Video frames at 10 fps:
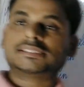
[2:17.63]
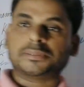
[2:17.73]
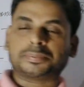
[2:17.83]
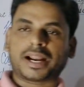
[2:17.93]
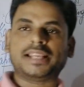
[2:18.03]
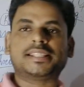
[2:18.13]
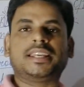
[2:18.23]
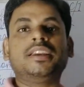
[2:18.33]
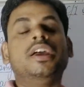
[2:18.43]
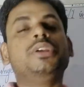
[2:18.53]

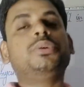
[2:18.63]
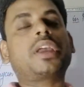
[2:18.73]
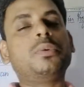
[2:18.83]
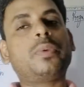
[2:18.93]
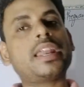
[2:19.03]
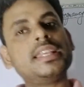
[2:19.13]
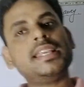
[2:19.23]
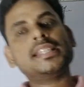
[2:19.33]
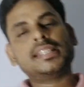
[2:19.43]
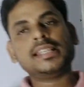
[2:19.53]
surprising, you can very
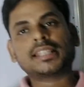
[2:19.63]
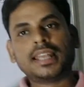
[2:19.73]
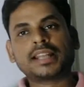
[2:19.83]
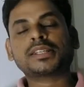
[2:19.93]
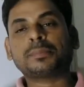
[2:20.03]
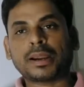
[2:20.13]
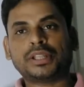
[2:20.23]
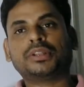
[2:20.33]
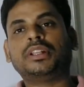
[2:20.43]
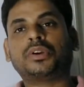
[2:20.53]
easily select a
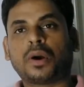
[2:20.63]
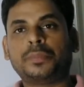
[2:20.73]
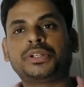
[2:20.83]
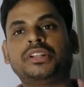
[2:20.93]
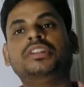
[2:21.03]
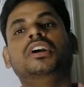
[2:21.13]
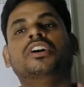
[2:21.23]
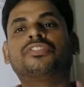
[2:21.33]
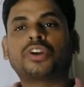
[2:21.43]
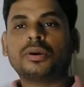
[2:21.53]
particular option
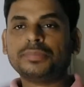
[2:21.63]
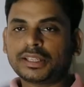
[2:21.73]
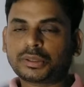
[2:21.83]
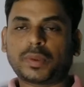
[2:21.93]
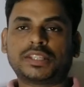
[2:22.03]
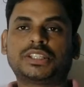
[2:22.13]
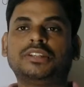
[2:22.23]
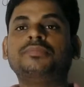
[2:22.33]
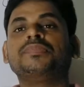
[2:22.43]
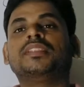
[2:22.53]
from the
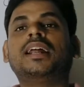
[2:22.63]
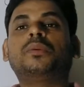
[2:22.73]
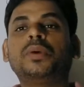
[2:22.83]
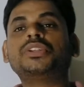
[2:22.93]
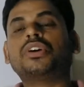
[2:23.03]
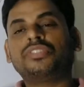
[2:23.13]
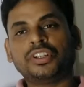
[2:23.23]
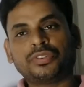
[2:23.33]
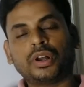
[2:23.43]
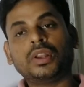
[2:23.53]
question that which of the
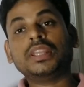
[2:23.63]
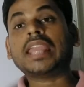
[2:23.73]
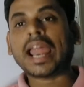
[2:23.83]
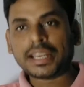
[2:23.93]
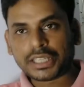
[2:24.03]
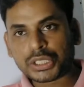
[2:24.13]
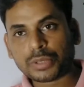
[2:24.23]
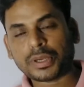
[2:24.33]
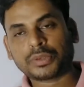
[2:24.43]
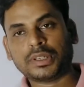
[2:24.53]
following
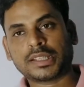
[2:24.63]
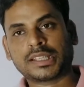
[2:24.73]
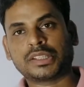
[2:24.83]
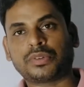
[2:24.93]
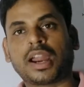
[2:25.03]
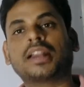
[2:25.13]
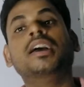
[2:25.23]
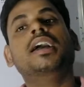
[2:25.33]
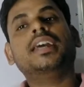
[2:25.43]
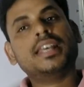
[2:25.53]
anti-tuberculosis drug
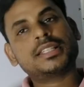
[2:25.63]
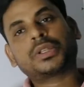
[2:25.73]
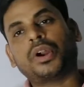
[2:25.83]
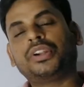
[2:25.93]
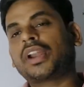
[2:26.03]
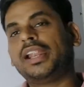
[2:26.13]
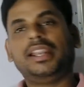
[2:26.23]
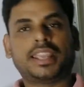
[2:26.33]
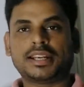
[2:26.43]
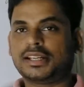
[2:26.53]
is
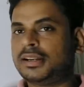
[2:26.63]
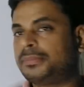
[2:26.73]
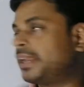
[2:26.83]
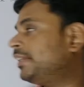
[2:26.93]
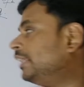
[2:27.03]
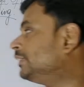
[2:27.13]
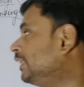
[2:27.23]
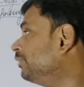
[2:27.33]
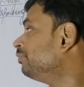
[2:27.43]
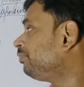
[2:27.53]
contraindicated in pregnancy.